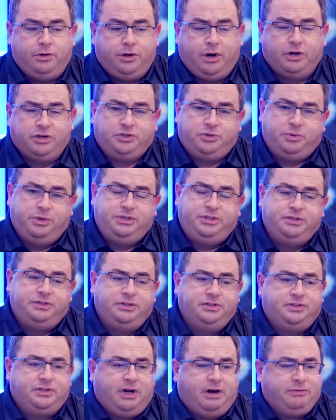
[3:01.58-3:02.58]
Our switches
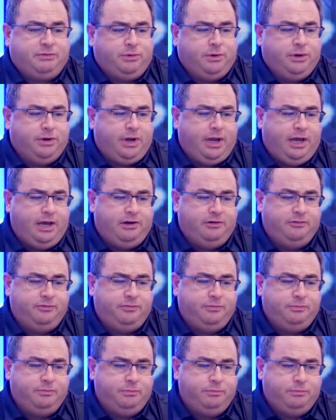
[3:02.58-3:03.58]
and software
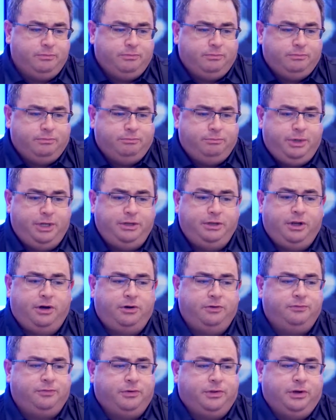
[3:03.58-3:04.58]
have been
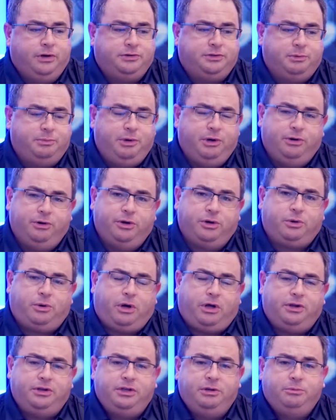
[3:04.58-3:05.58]
known for their superior
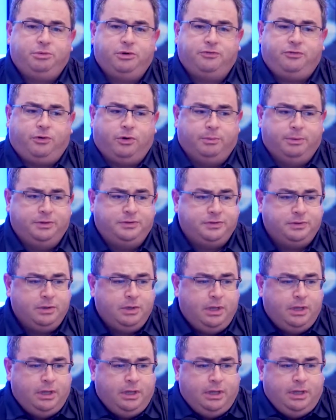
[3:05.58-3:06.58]
quality and performance,
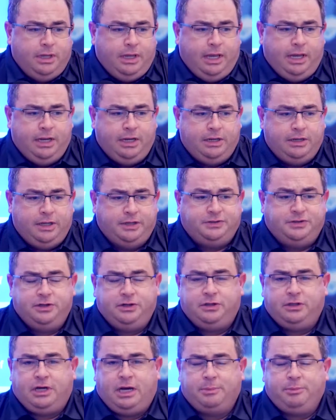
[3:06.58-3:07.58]
and a
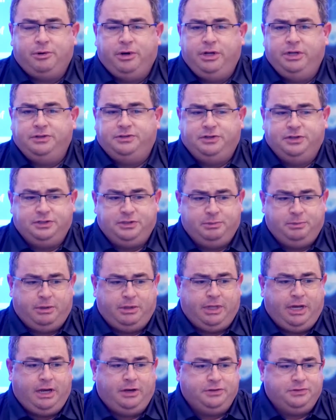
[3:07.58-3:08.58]
single operating system
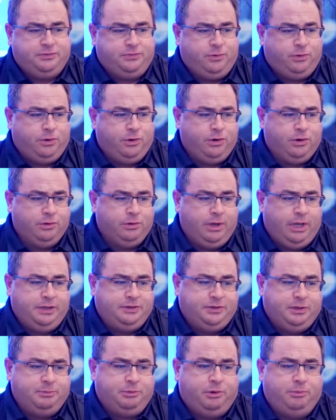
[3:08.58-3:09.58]
allows for a
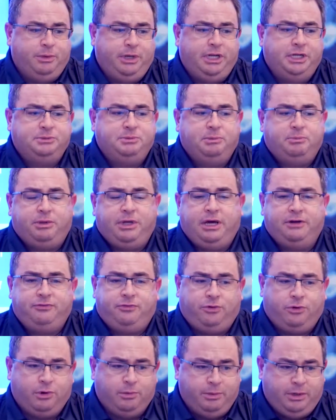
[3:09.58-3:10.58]
simple management
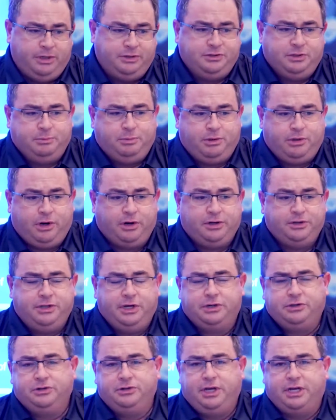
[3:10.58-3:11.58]
platform and a simple
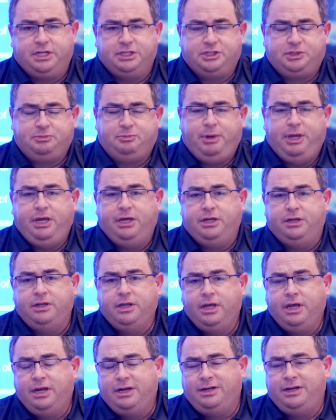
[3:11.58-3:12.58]
architecture that can span
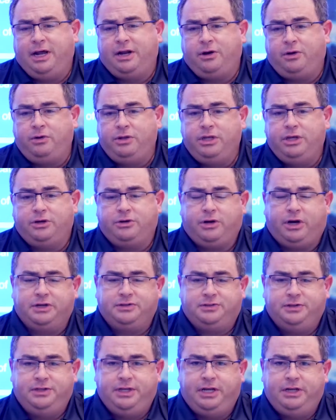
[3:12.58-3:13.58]
not only
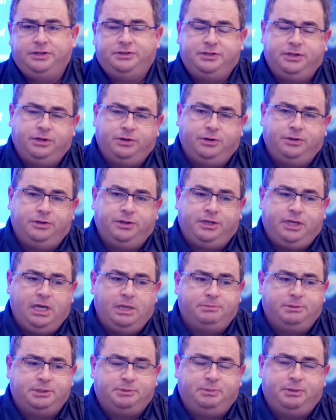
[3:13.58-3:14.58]
across the data center and the
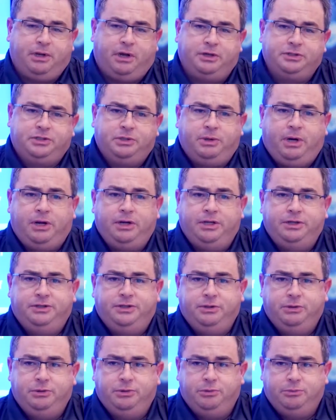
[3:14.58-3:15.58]
campus, but also out
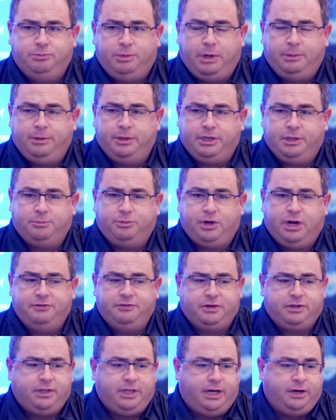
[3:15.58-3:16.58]
into public and
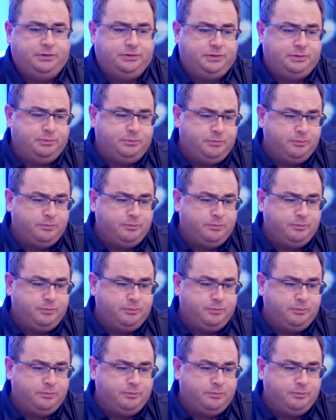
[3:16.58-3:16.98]
private clouds.